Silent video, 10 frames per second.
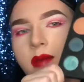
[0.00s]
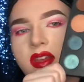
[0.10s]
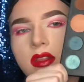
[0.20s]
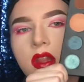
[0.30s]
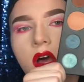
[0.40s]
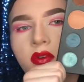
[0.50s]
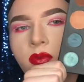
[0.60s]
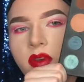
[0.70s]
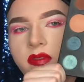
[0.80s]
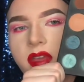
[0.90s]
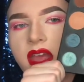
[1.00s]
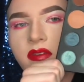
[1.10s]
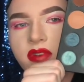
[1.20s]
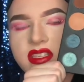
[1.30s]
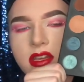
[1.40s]
I'm in love with
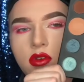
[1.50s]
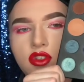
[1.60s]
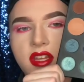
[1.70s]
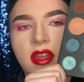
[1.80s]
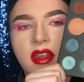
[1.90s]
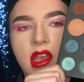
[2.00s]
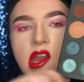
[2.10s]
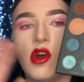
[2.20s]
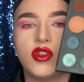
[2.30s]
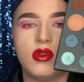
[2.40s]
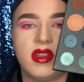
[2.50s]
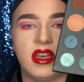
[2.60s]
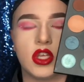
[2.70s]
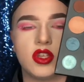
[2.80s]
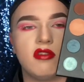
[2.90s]
every single shade in here. I also
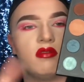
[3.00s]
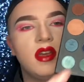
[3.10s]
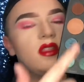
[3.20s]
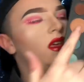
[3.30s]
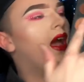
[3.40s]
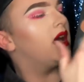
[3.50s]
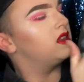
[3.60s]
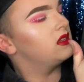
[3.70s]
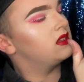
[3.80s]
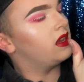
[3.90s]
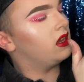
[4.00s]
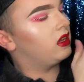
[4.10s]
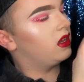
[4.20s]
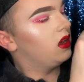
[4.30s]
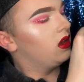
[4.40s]
think it's cool that they added
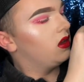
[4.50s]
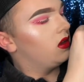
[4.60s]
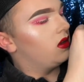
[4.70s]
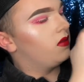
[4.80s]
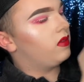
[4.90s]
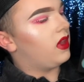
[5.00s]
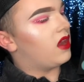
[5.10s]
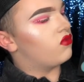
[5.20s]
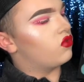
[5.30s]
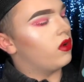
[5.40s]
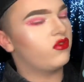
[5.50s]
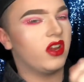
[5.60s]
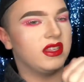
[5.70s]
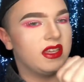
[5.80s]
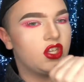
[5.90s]
like a row of
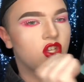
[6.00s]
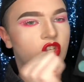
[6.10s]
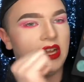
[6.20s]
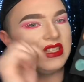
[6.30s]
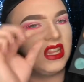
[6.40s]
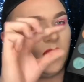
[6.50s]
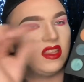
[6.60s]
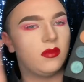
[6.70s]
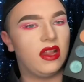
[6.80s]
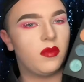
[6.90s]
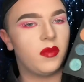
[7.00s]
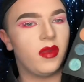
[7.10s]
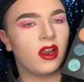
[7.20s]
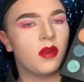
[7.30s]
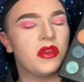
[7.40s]
transition shades and they made them a little bit
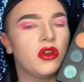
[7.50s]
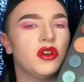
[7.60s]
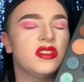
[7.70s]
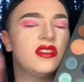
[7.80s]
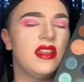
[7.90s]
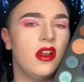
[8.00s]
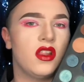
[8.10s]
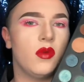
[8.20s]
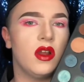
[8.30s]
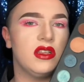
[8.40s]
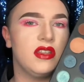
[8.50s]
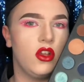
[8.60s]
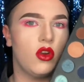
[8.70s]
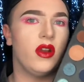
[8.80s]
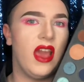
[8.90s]
bigger because they are the ones that
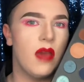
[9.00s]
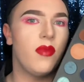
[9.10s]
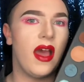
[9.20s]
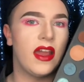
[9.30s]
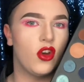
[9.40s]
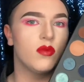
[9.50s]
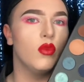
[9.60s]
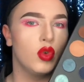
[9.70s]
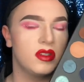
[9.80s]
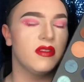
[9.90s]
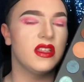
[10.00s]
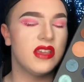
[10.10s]
you're going to hit pan on most of the